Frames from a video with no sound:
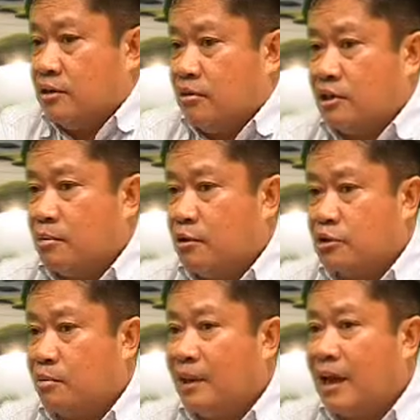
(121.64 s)
no
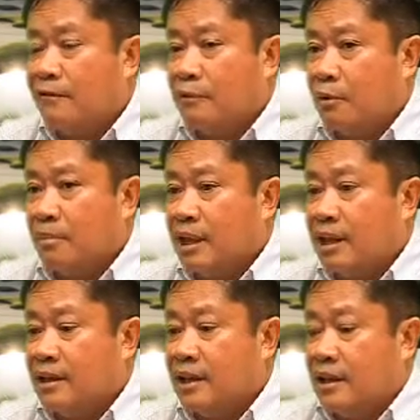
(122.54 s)
commercial platform
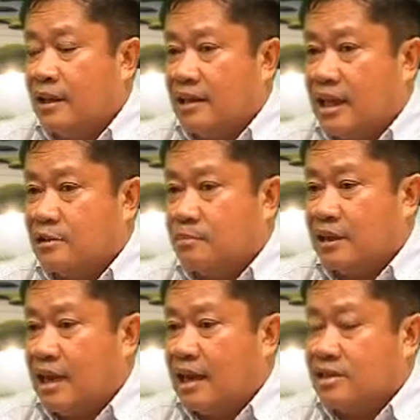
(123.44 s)
that's
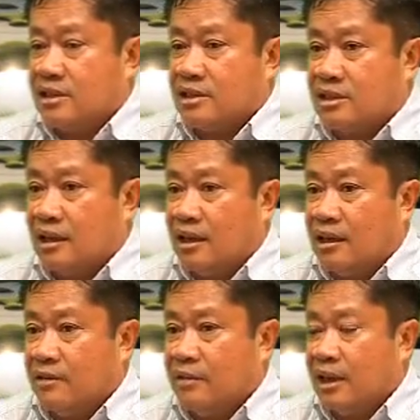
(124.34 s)
been asked since
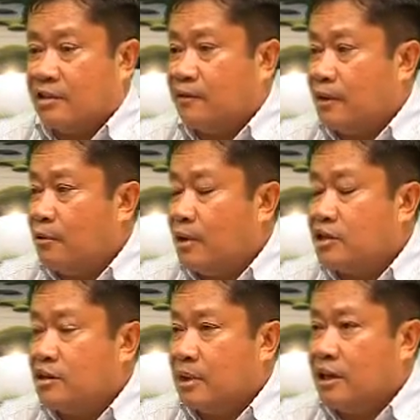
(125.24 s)
even at the
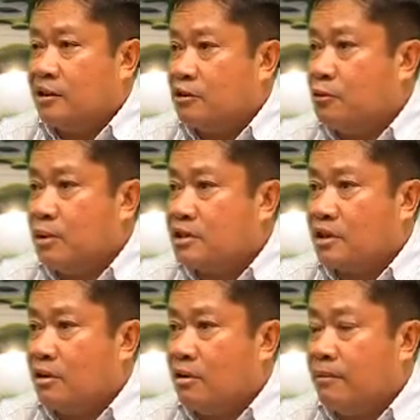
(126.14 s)
Federation meeting 2 weeks
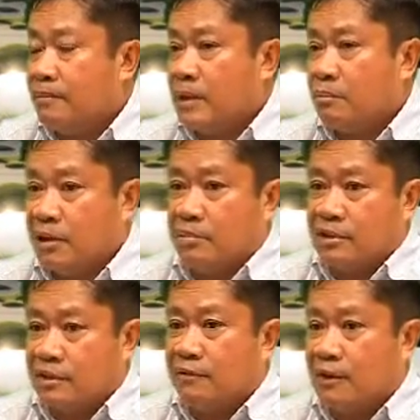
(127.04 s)
ago. Pretty
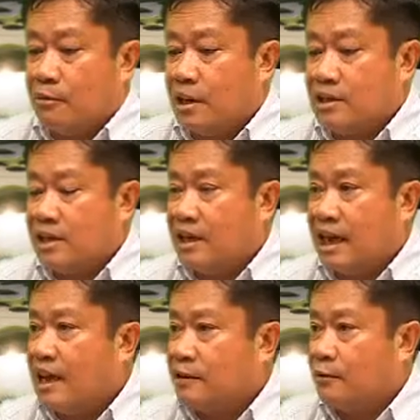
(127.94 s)
much the Federation had
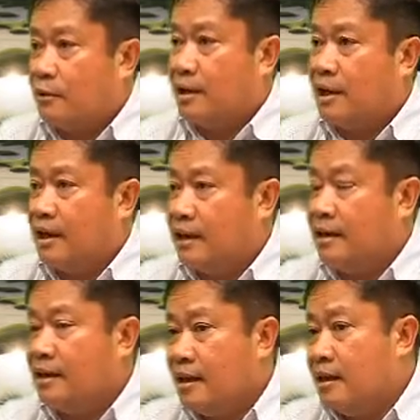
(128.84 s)
asked for it,
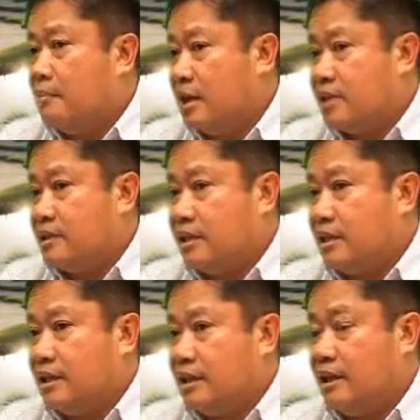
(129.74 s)
and
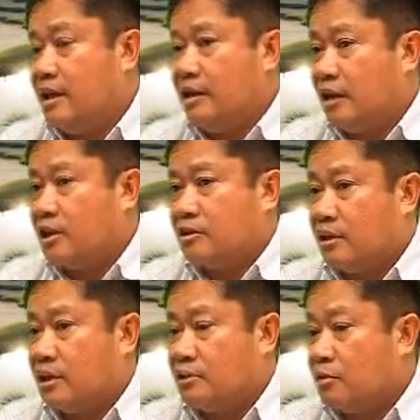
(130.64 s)
basically the
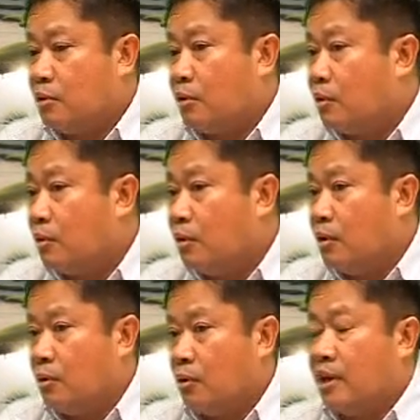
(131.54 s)
Australian Tour
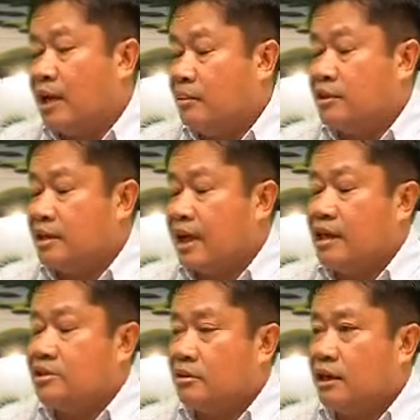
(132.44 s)
weren't able to
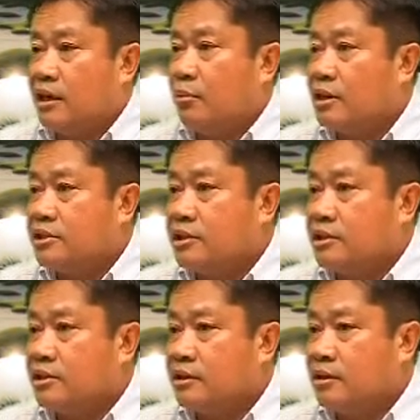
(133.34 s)
answer any
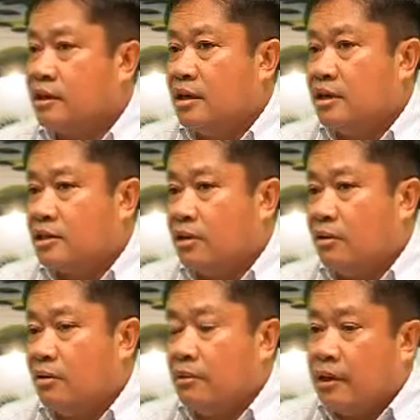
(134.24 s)
questions.
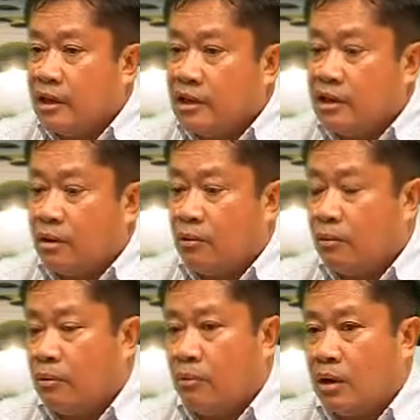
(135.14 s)
So, you know,
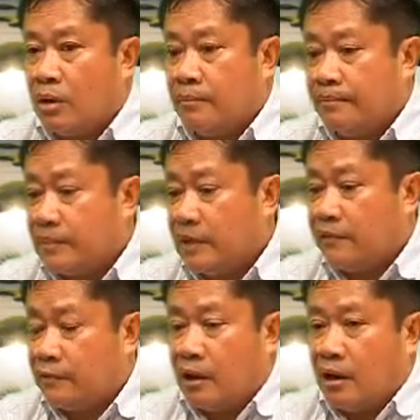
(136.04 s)
what
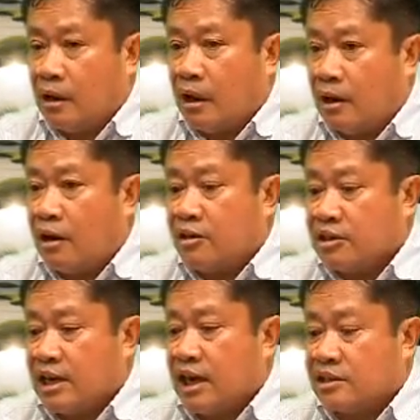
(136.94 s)
for our
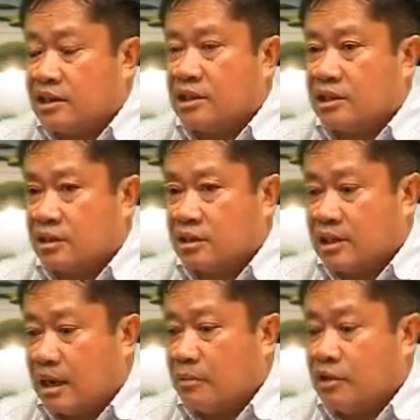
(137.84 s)
stance is the
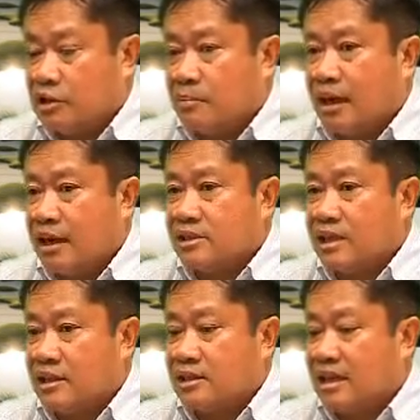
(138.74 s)
same with the Japan
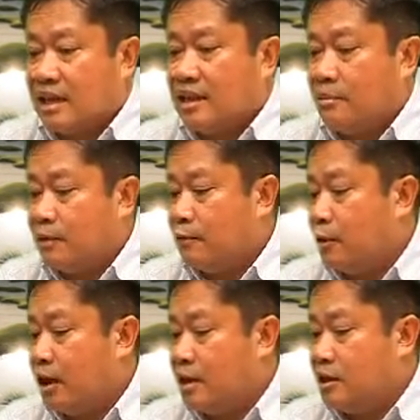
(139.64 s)
stance. I think
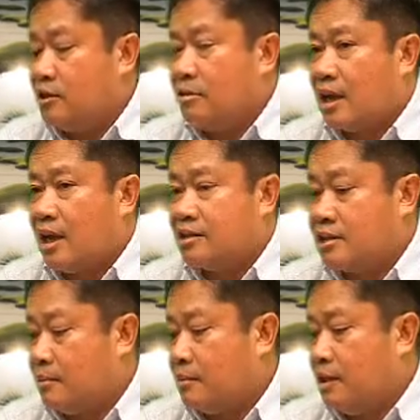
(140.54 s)
before any new
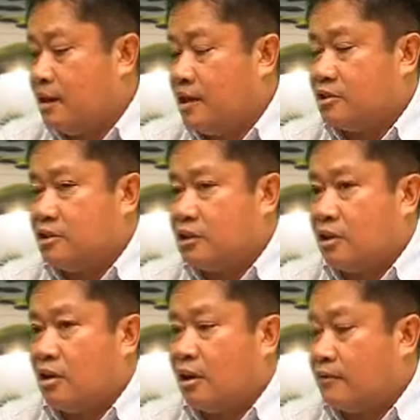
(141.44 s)
concept is to
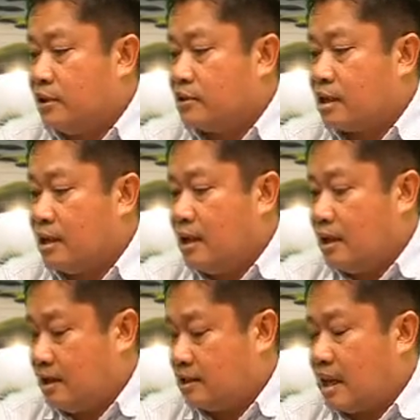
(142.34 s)
start off,
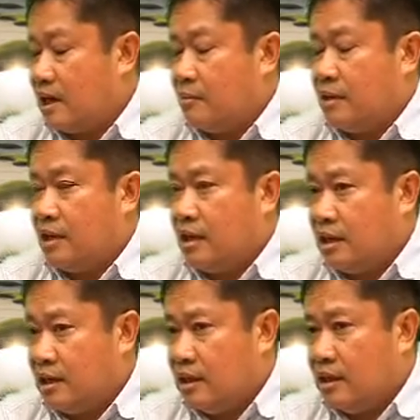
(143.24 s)
it's got to
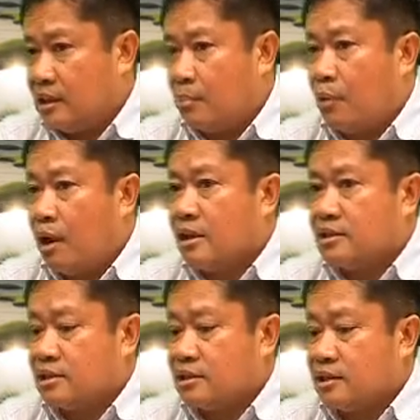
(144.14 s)
be, the
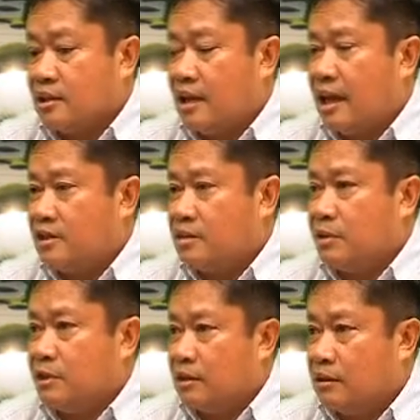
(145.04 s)
process has to
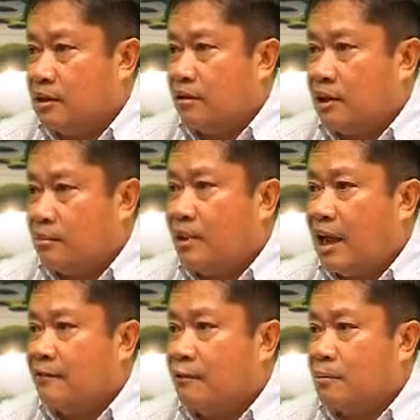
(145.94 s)
be, you know, and the
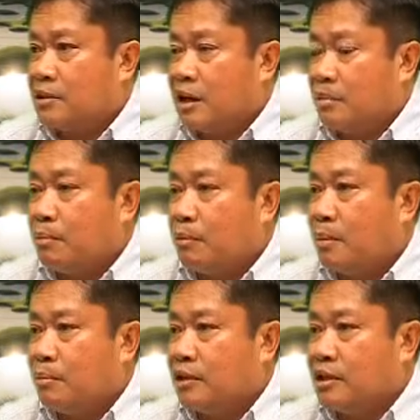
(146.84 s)
platform's got to be
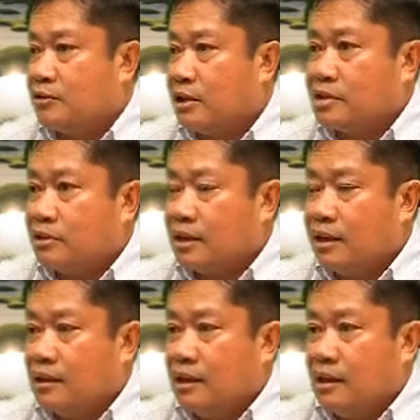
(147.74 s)
properly structured and